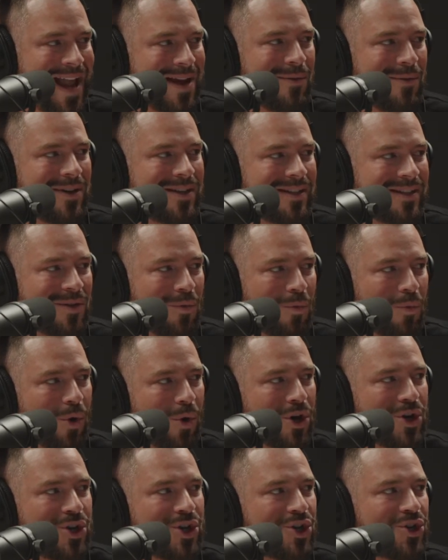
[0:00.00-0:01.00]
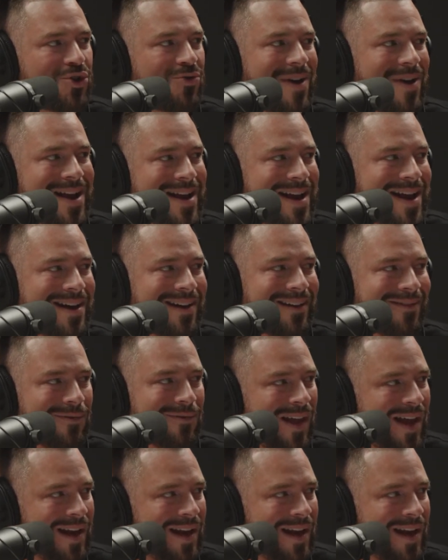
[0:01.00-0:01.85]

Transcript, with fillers: What is the worst trait in a, in a